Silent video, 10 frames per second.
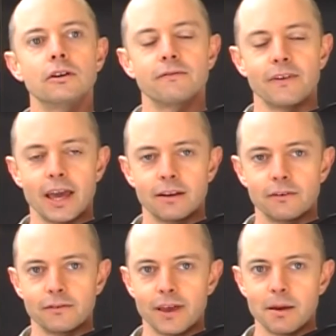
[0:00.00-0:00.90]
a fan of
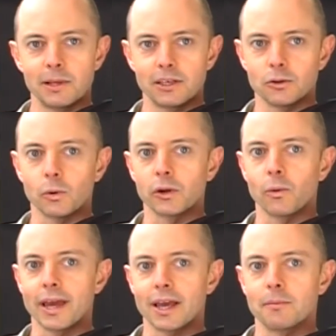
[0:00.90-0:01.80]
your family and you want to
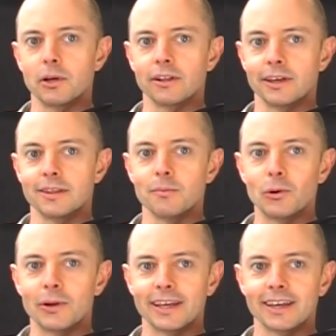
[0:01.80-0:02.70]
wake up early in the
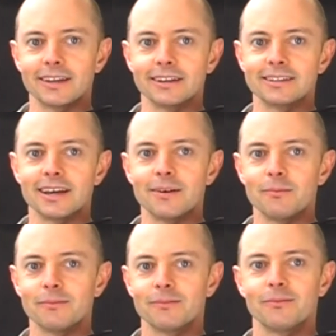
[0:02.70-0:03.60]
morning and
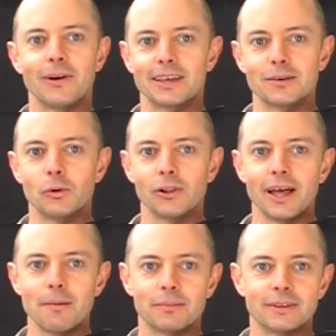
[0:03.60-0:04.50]
wake them all
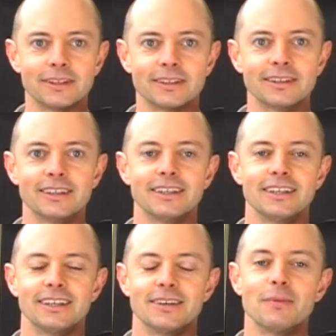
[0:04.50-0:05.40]
up and
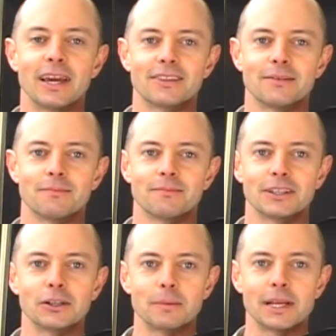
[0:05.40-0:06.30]
make them a
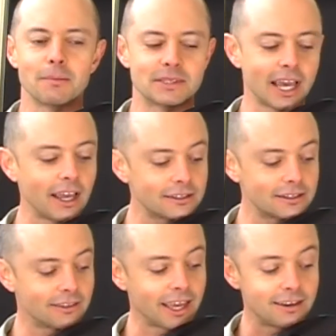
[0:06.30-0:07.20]
little bit upset,
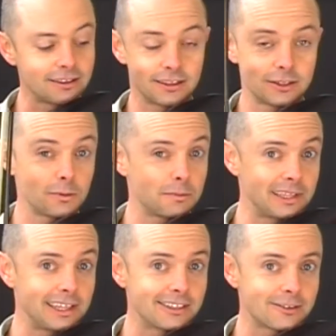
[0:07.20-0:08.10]
then this would be
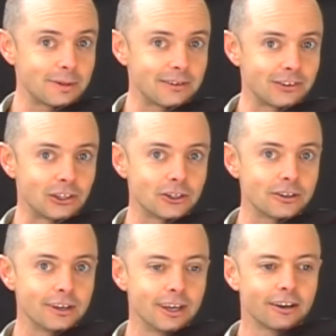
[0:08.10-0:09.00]
the instrument for
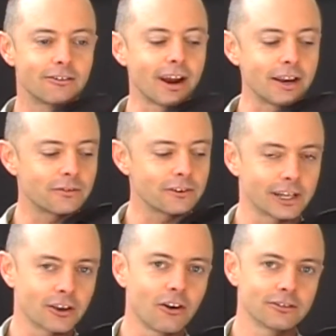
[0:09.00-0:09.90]
you. Great for
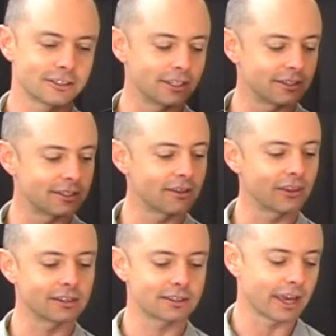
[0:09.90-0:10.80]
in concerts and
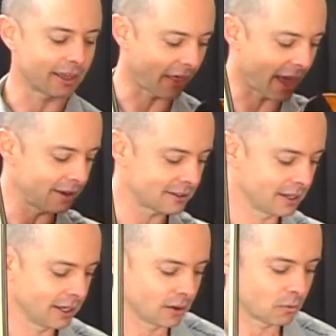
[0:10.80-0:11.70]
things like that,
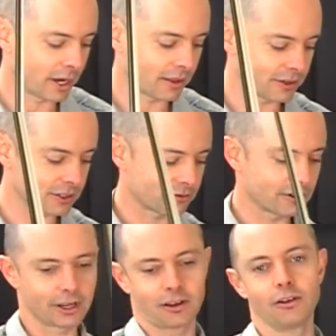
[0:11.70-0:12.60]
where the
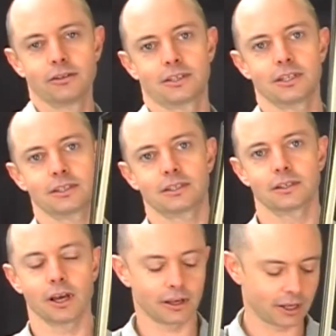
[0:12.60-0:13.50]
Struna Concert,
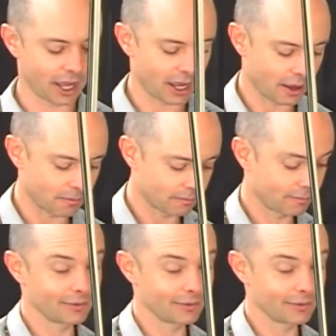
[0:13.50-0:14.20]
the